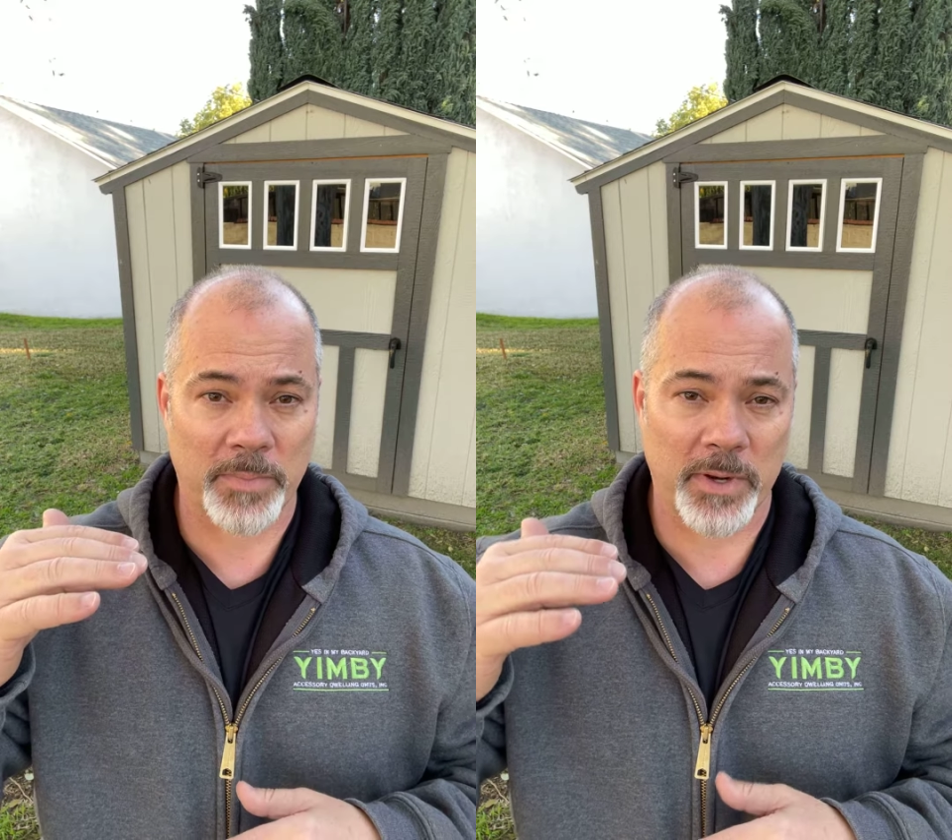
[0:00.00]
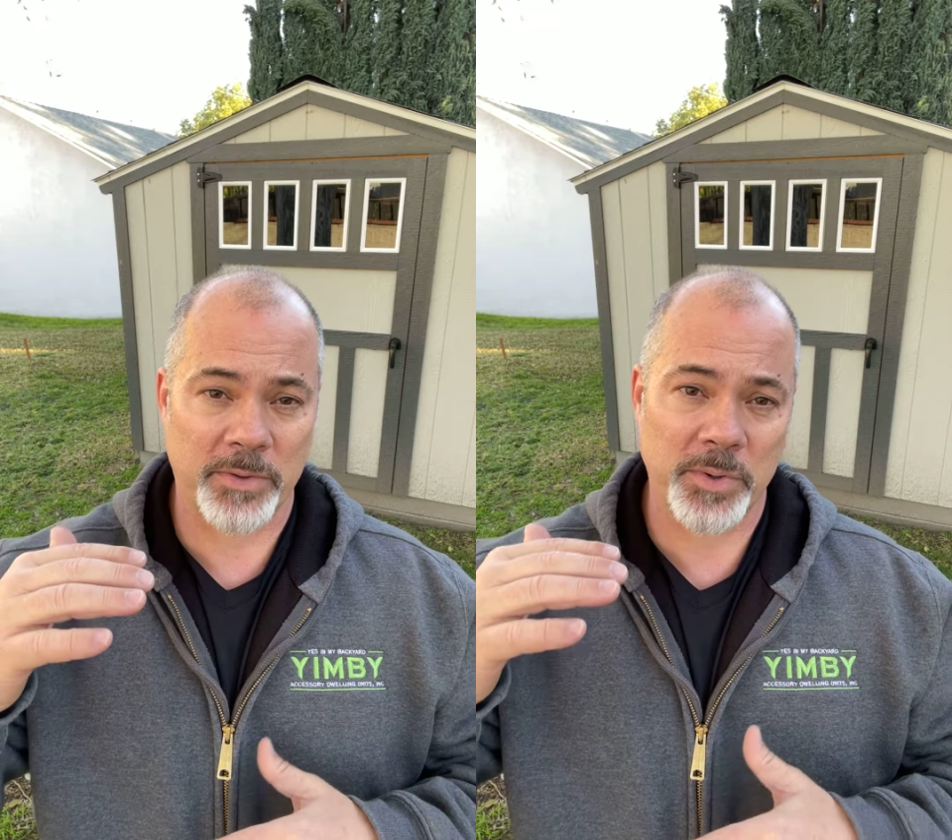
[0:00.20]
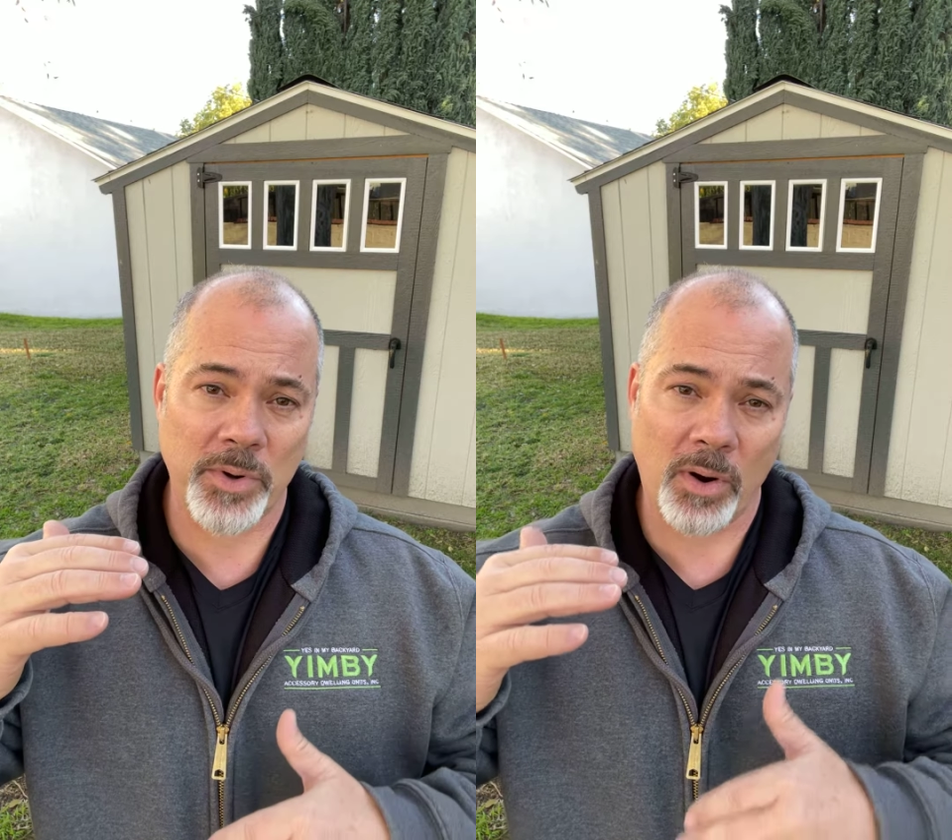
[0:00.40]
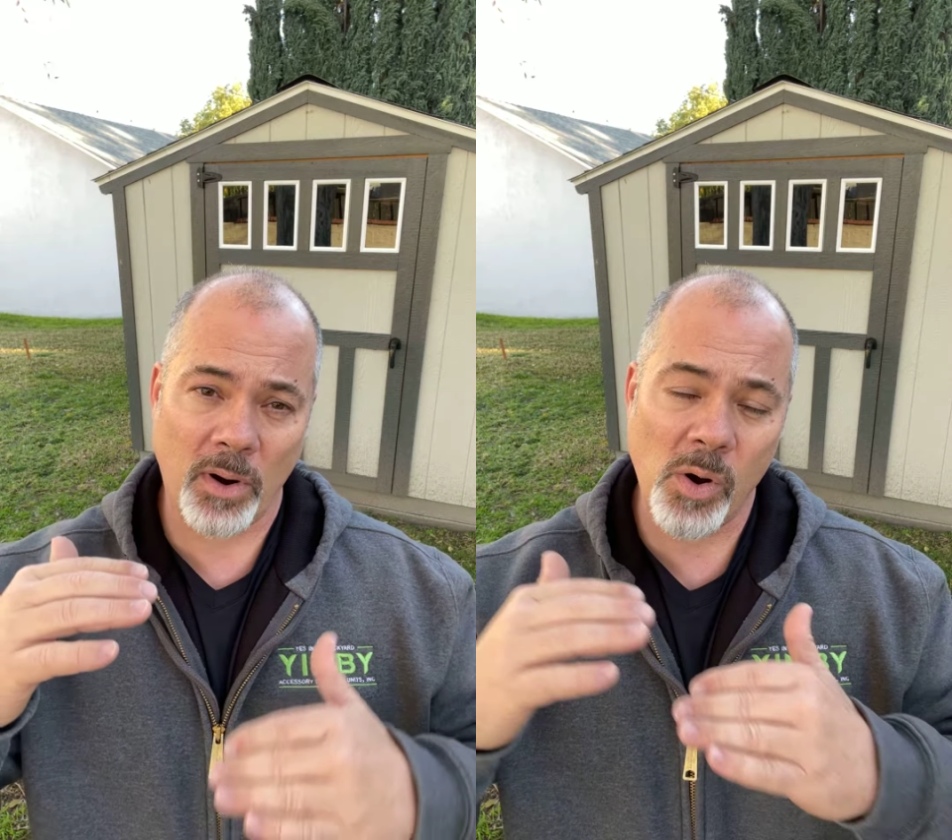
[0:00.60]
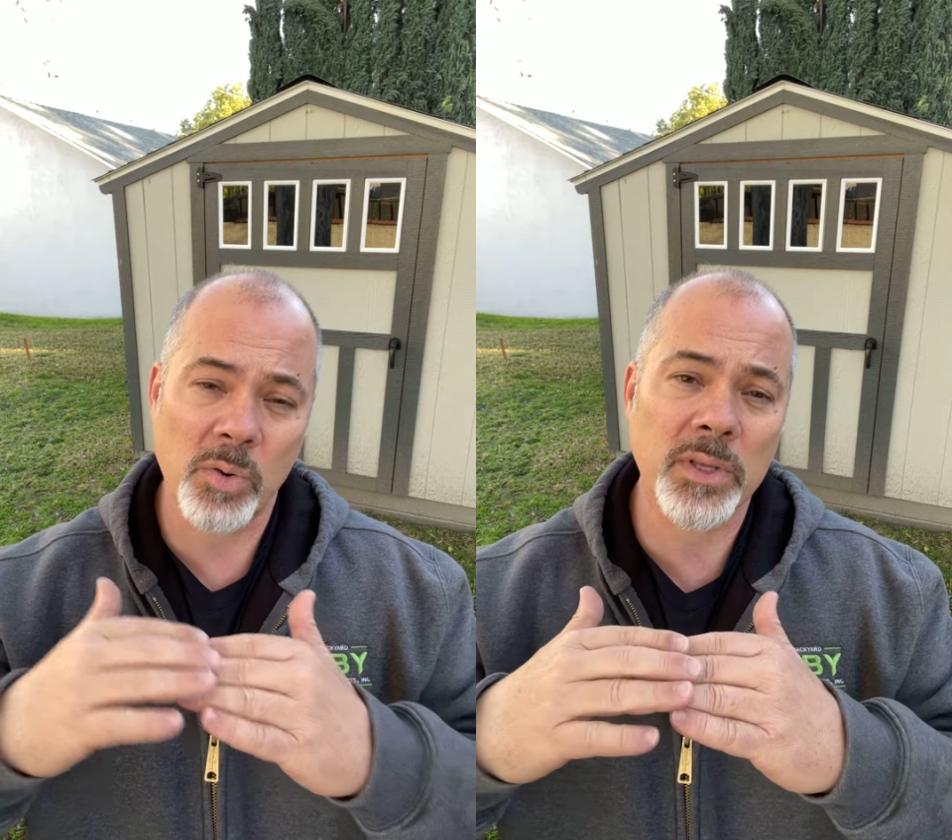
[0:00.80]
but if you are
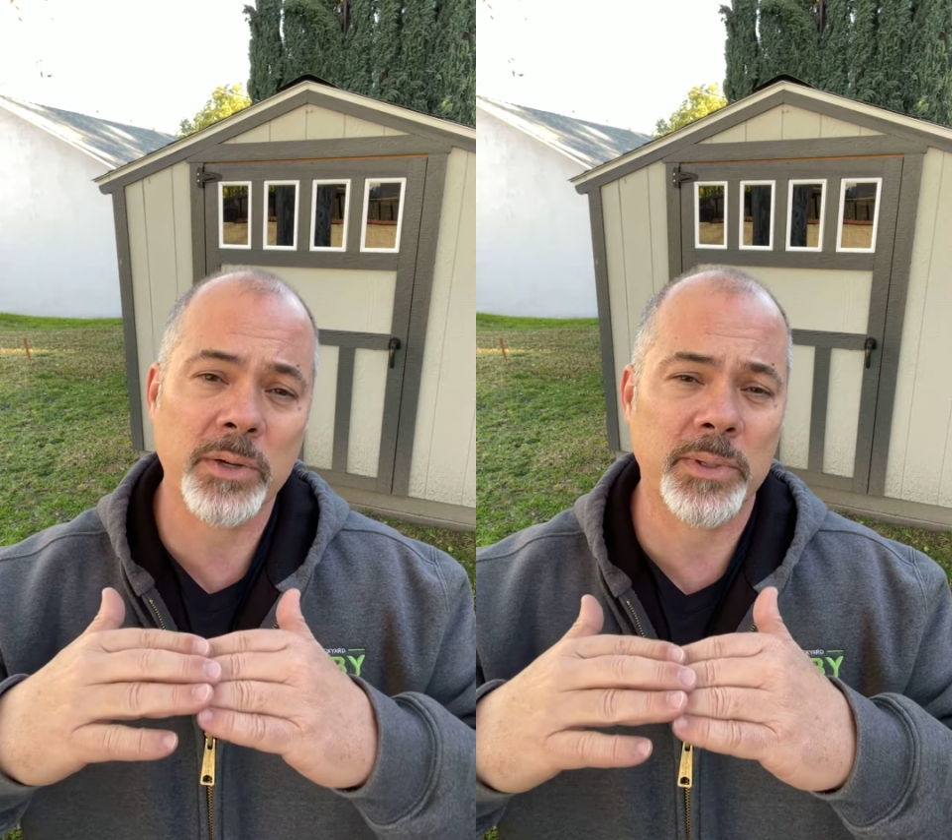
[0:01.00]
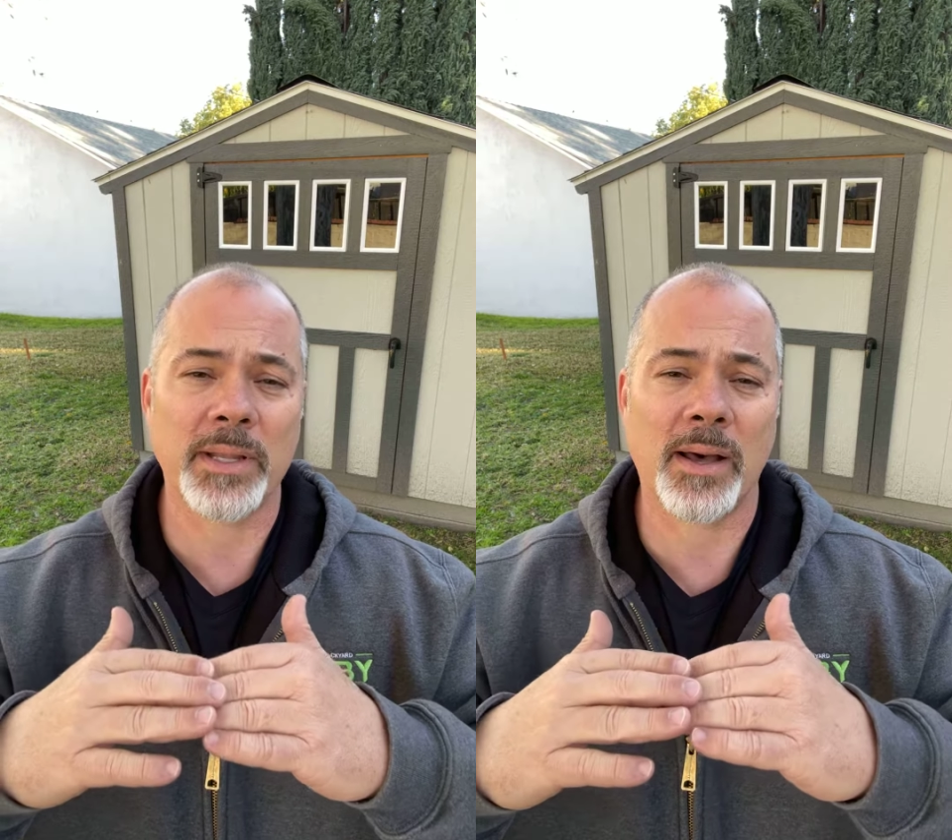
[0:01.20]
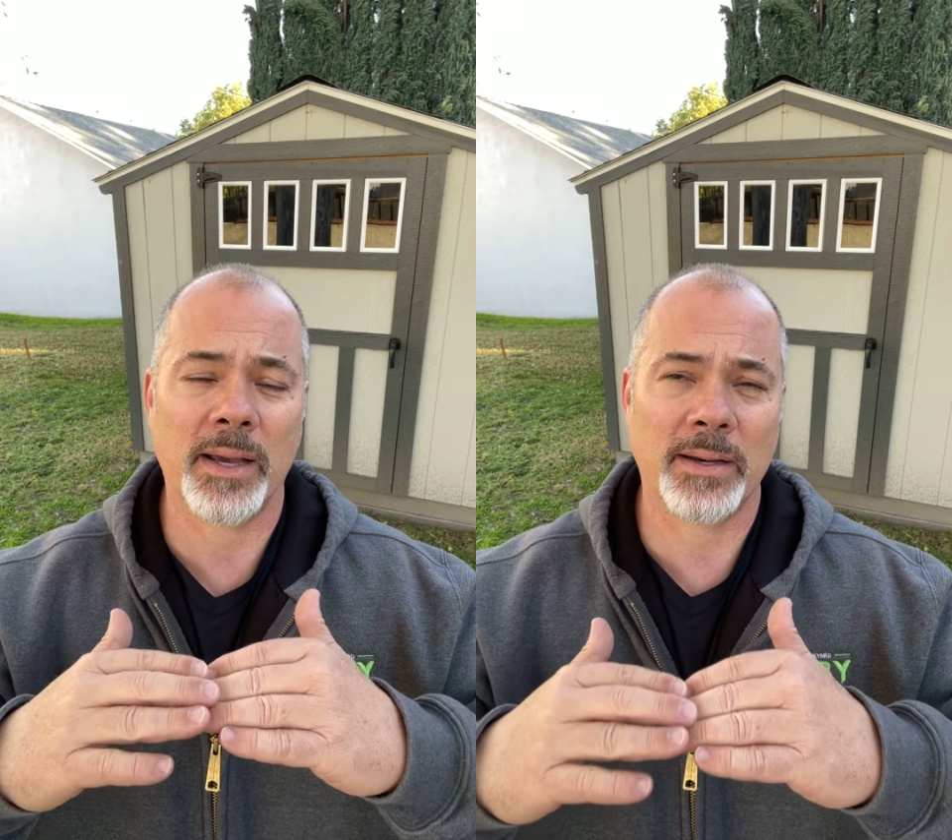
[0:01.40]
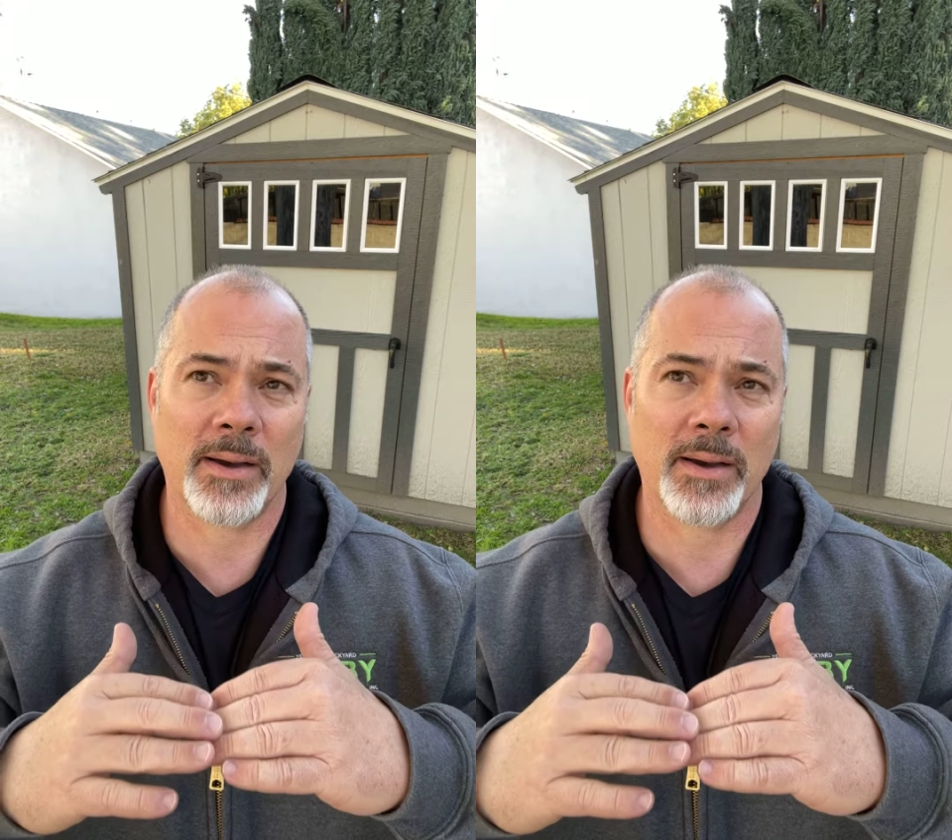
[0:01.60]
only relying